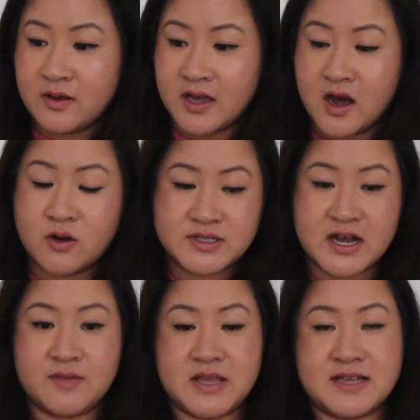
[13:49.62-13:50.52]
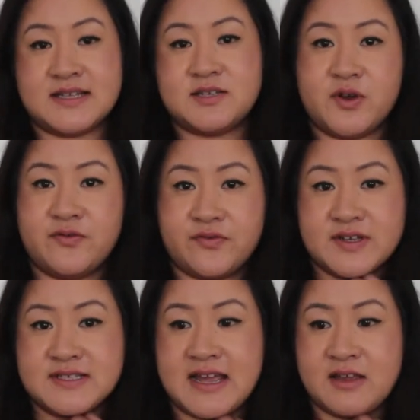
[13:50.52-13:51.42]
The whole time they said to both of
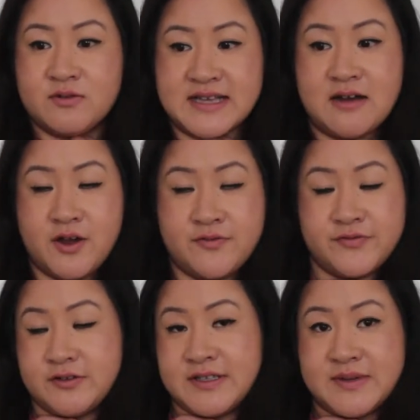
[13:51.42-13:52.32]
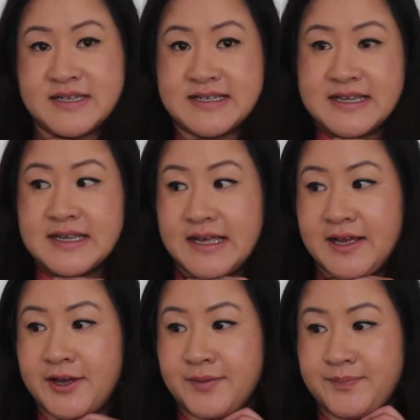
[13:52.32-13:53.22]
us that it was our own fault that we did it.
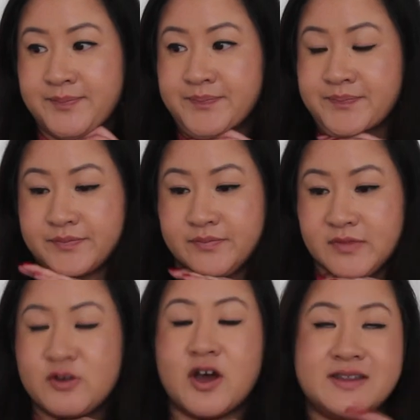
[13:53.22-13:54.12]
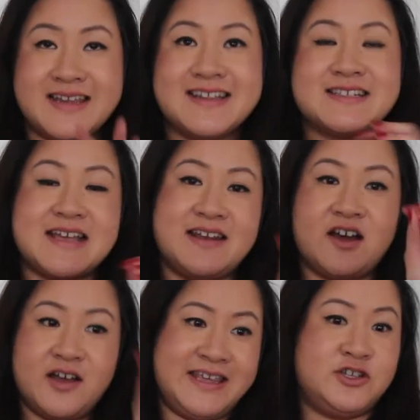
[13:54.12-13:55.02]
Not, they didn't say
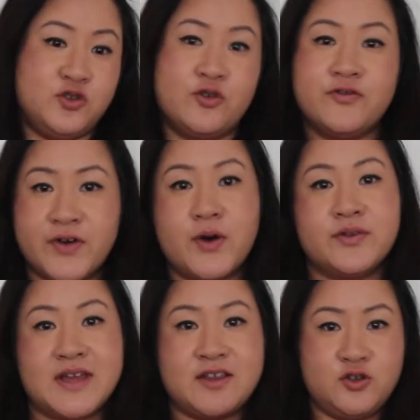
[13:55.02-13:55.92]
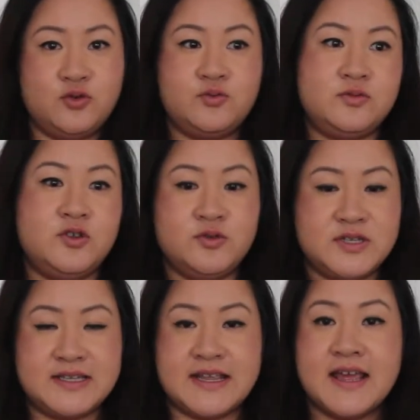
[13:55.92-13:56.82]
like it's your fault that you
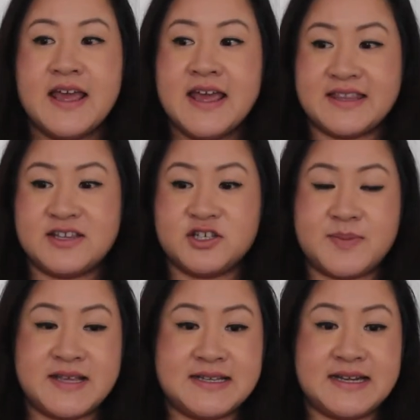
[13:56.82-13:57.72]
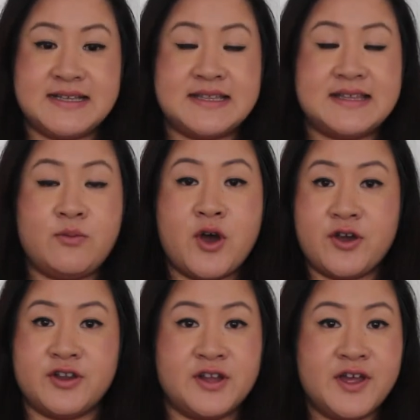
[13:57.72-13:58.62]
did it. They just basically said they
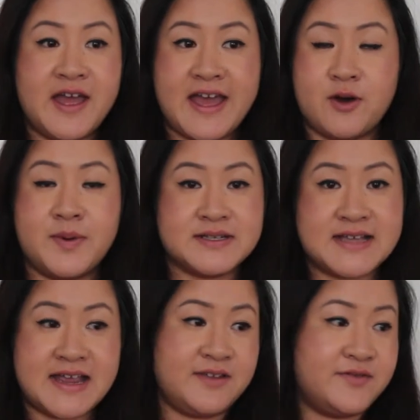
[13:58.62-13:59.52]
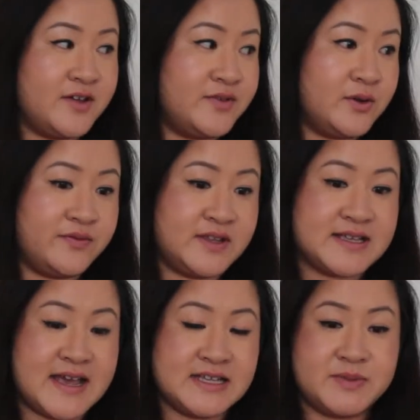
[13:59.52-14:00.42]
weren't gonna help us any further with this
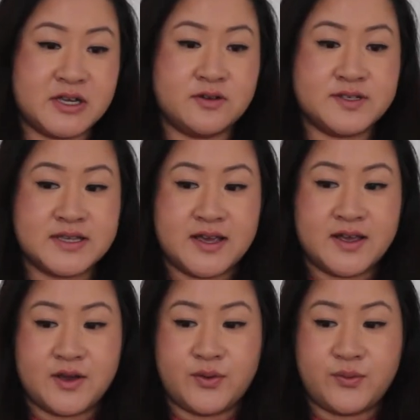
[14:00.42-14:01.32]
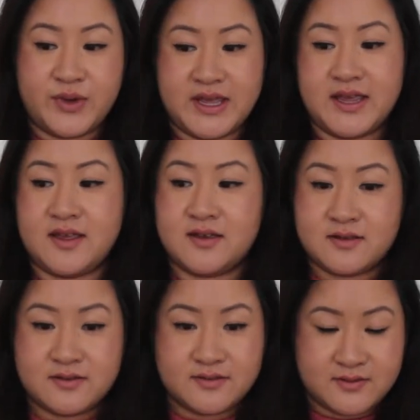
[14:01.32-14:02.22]
case because we
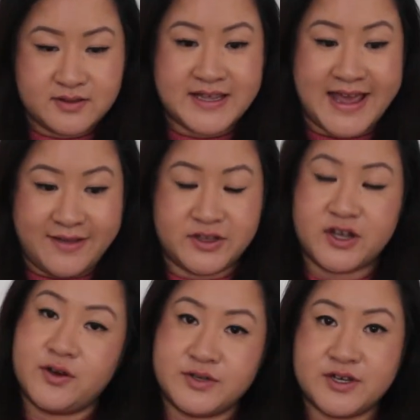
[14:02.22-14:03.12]
gave the code